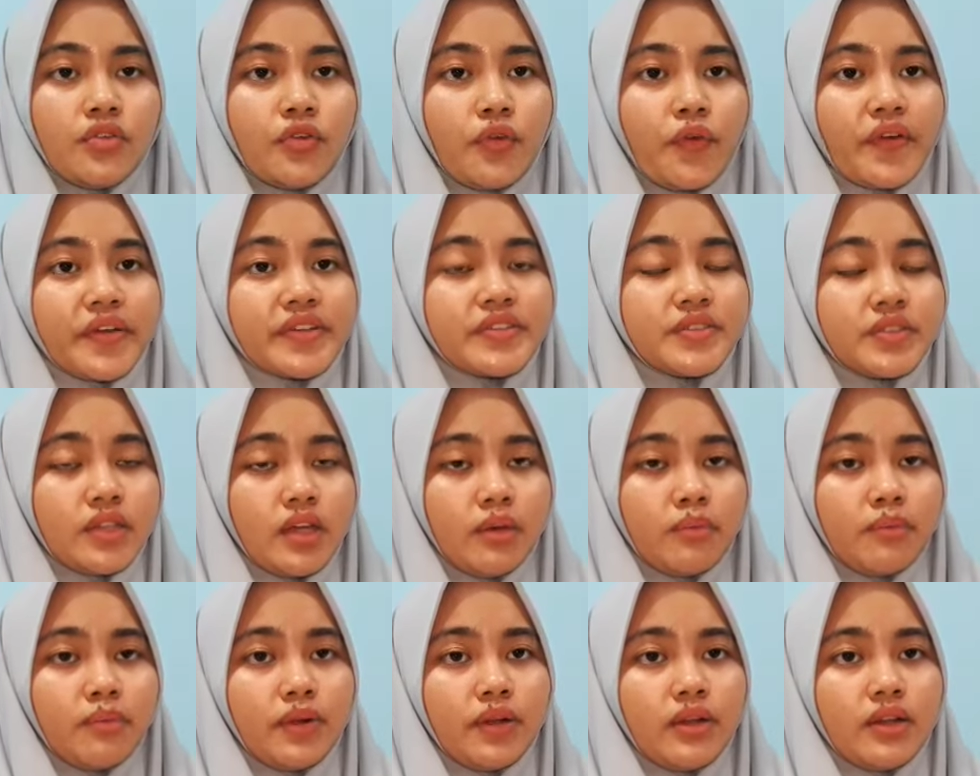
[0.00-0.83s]
For
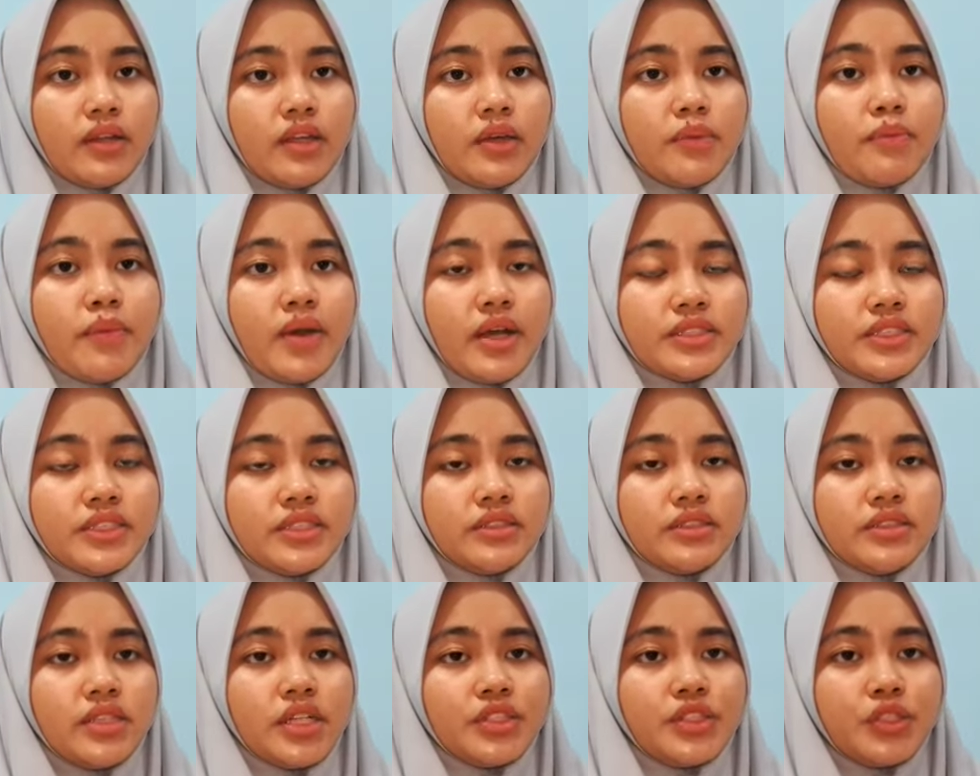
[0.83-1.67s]
example,
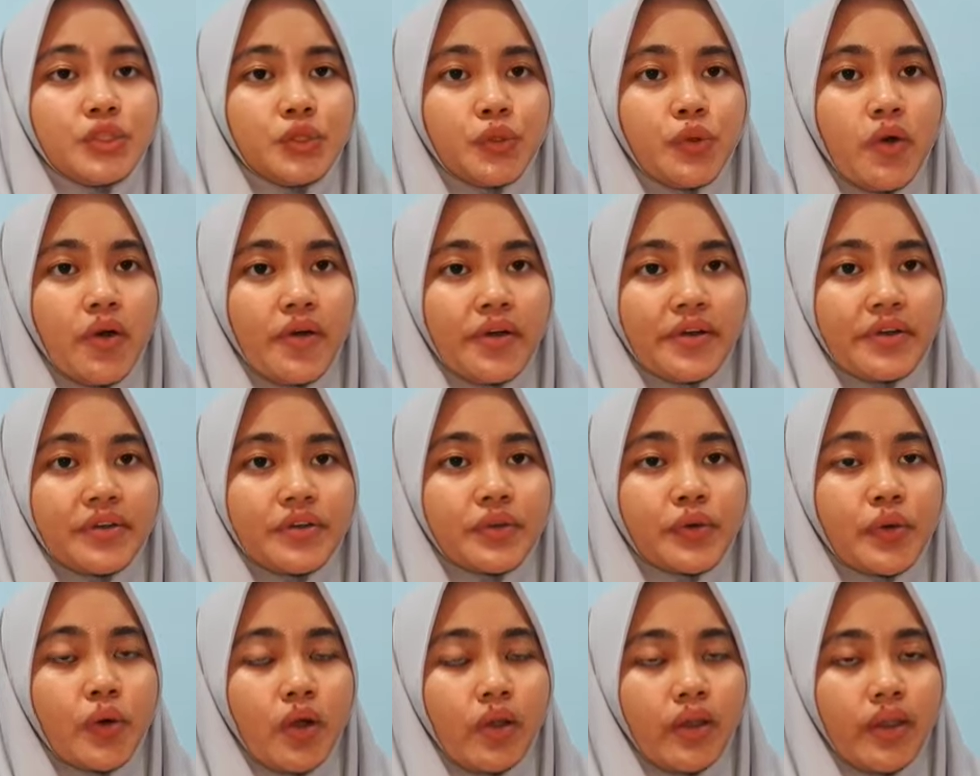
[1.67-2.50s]
imagine that you are in a
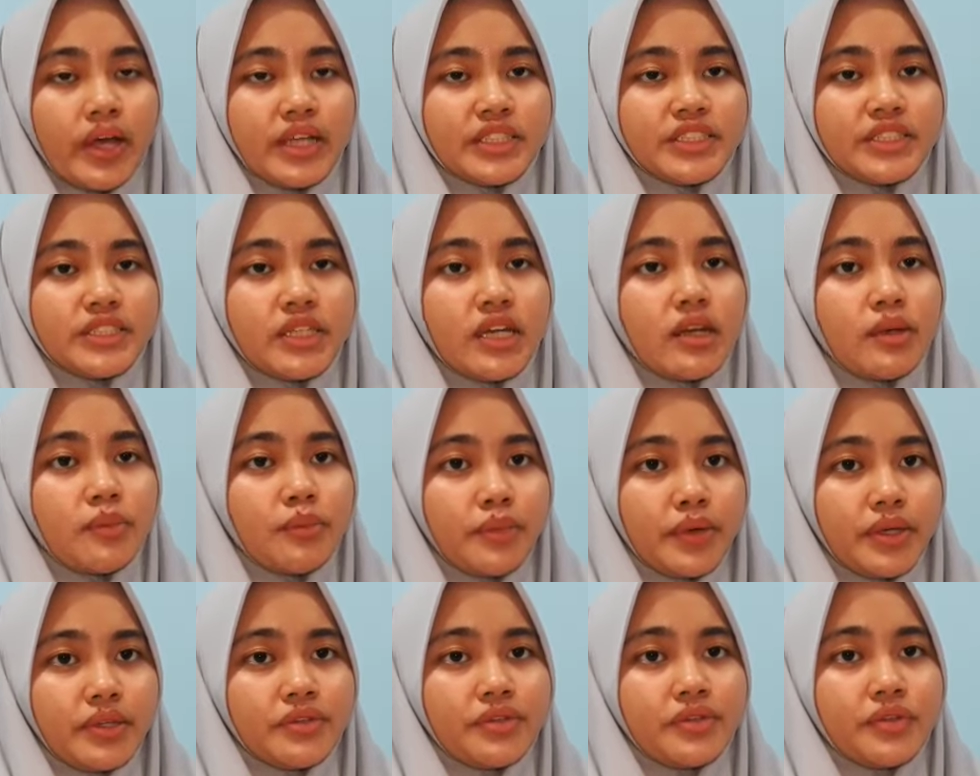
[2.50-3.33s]
college and
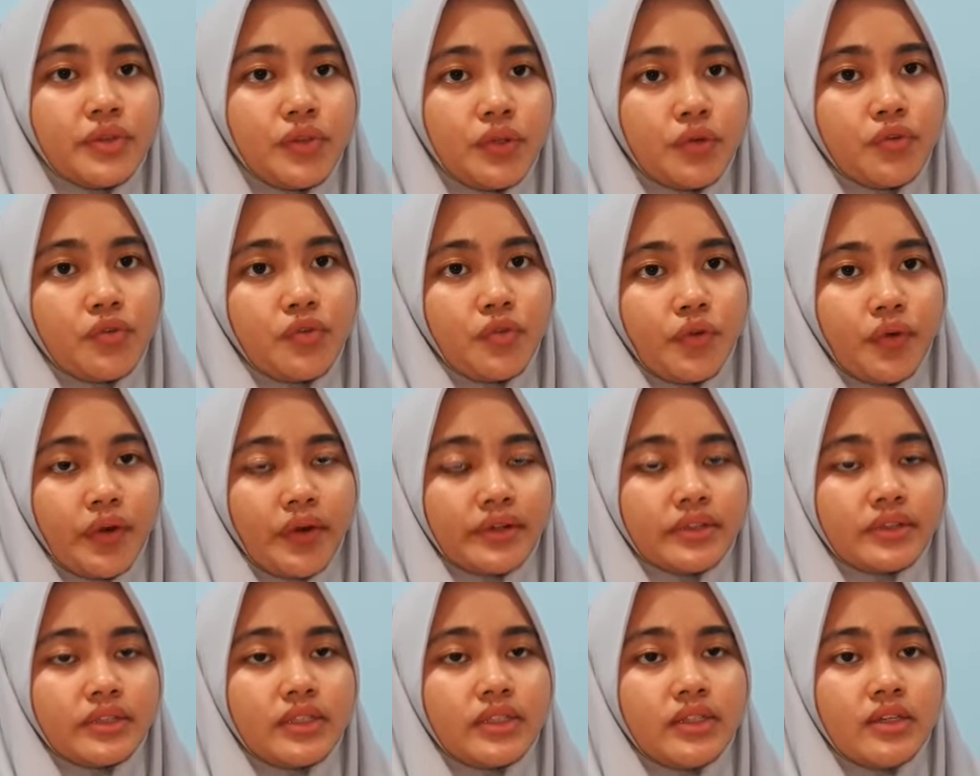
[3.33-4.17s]
meet a new
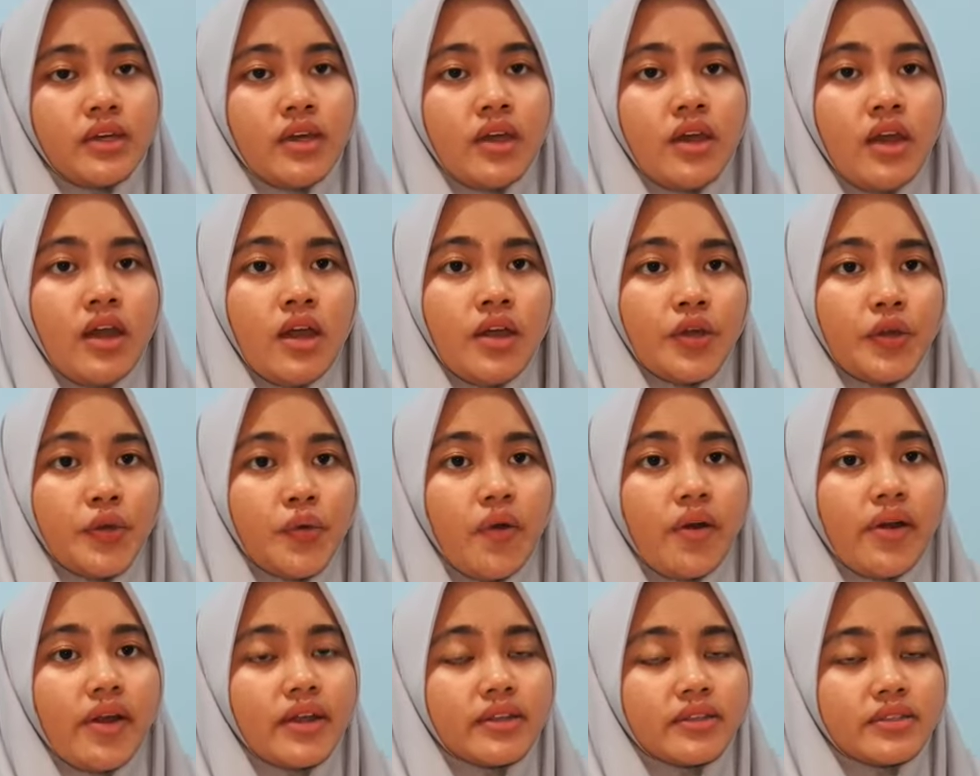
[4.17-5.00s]
friend. You
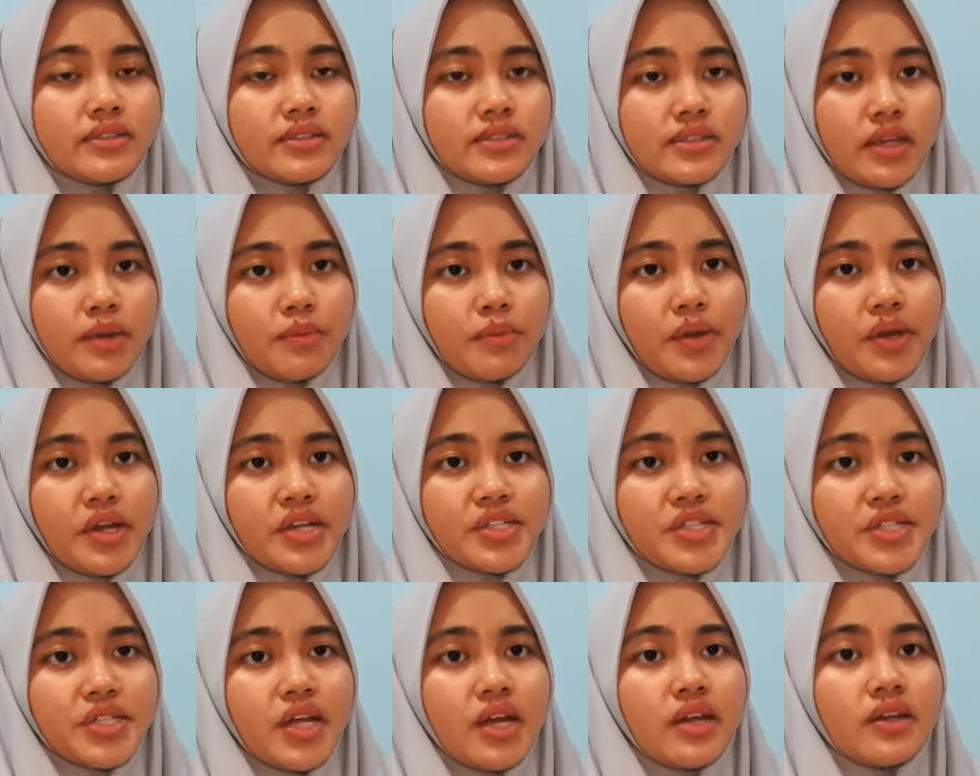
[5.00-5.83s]
are at the same
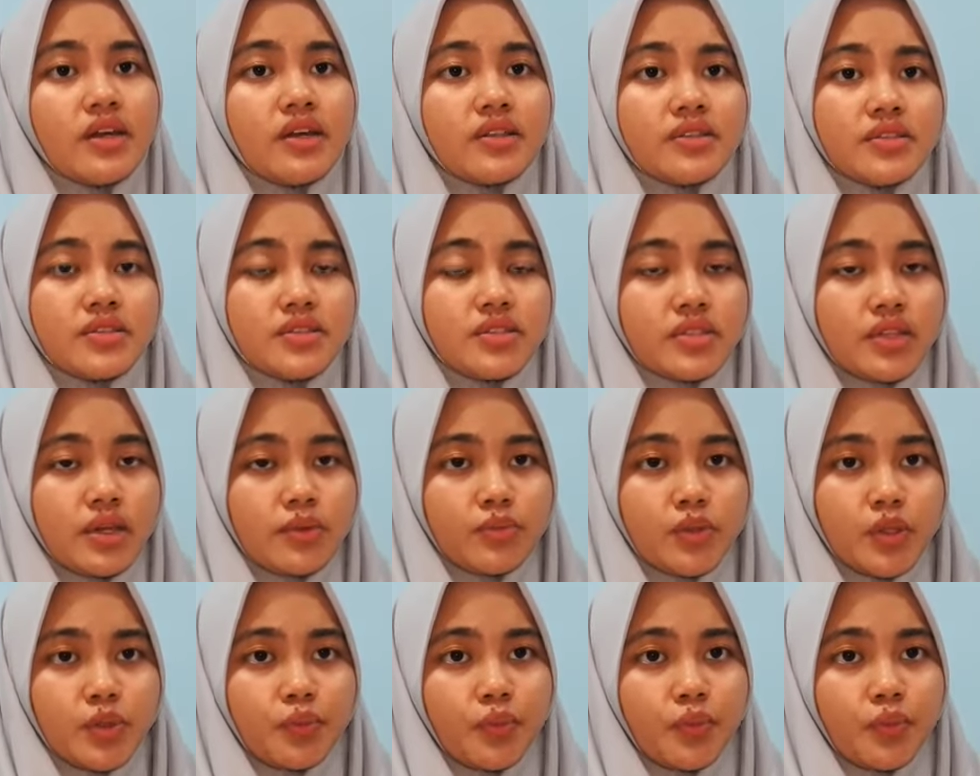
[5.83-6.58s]
age and at the same